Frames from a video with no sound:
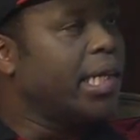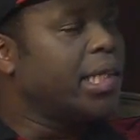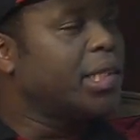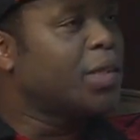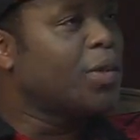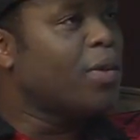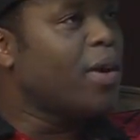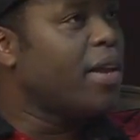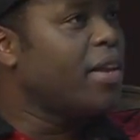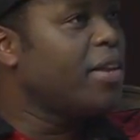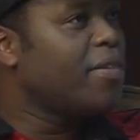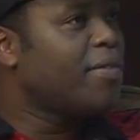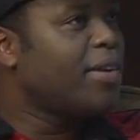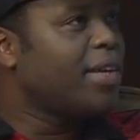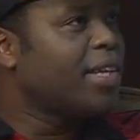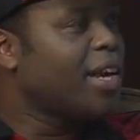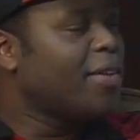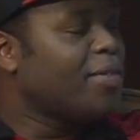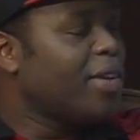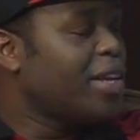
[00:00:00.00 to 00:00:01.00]
So I
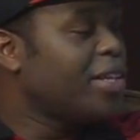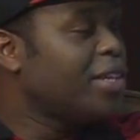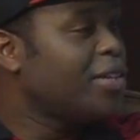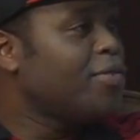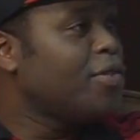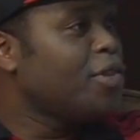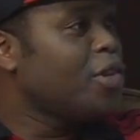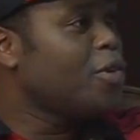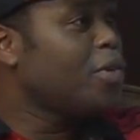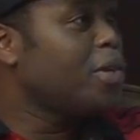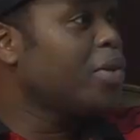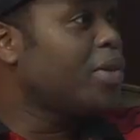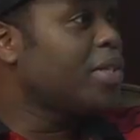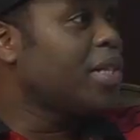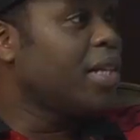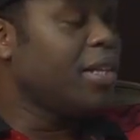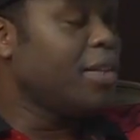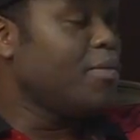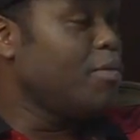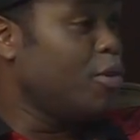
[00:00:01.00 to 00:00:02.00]
never, I didn't even know there
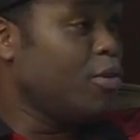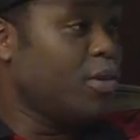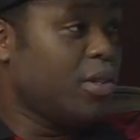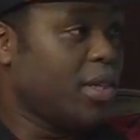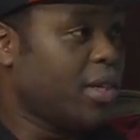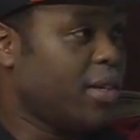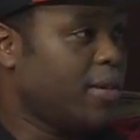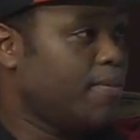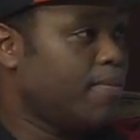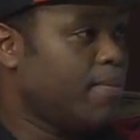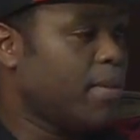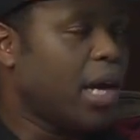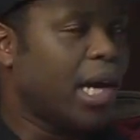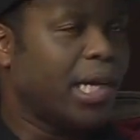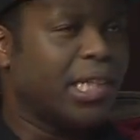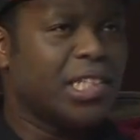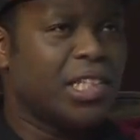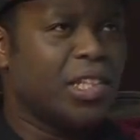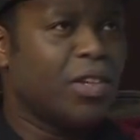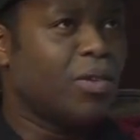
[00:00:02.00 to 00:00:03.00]
was Hindi music.
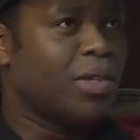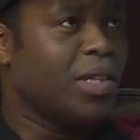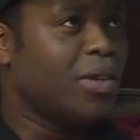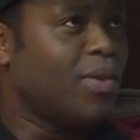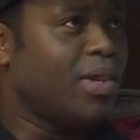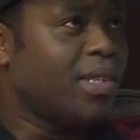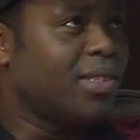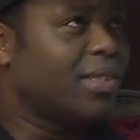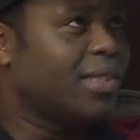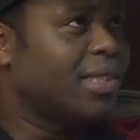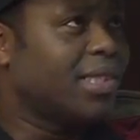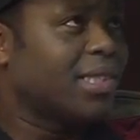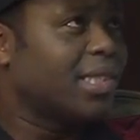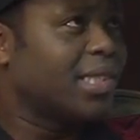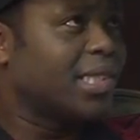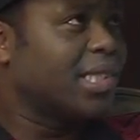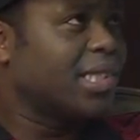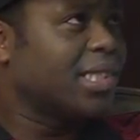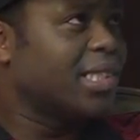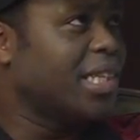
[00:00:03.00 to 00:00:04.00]
I didn't know there
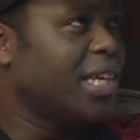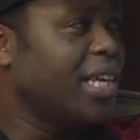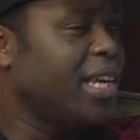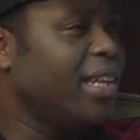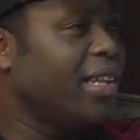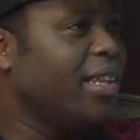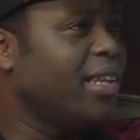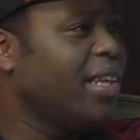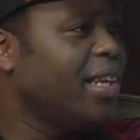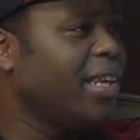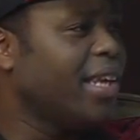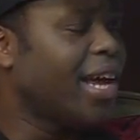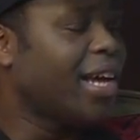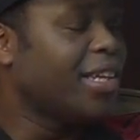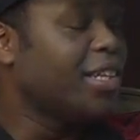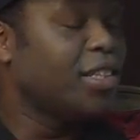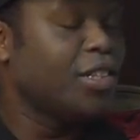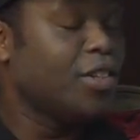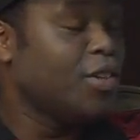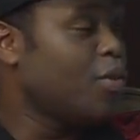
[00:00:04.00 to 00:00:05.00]
was Hindi. I
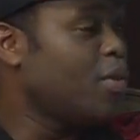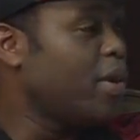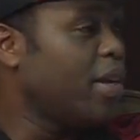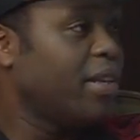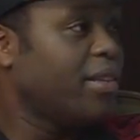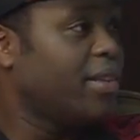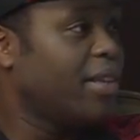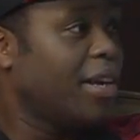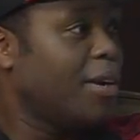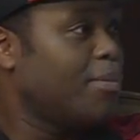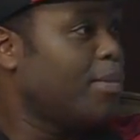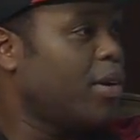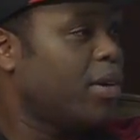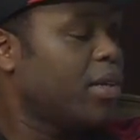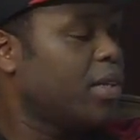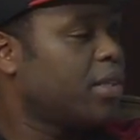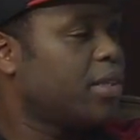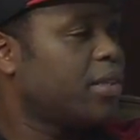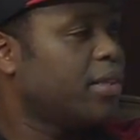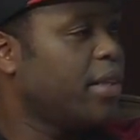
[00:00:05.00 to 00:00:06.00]
didn't know anything
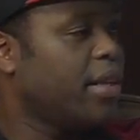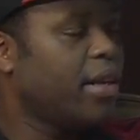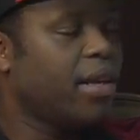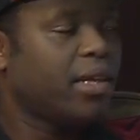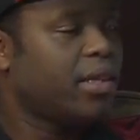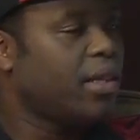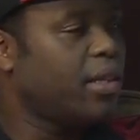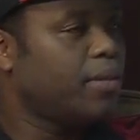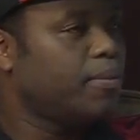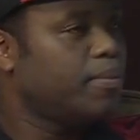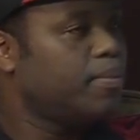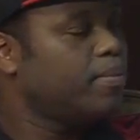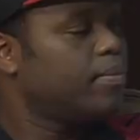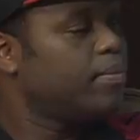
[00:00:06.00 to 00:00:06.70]
about it, nothing.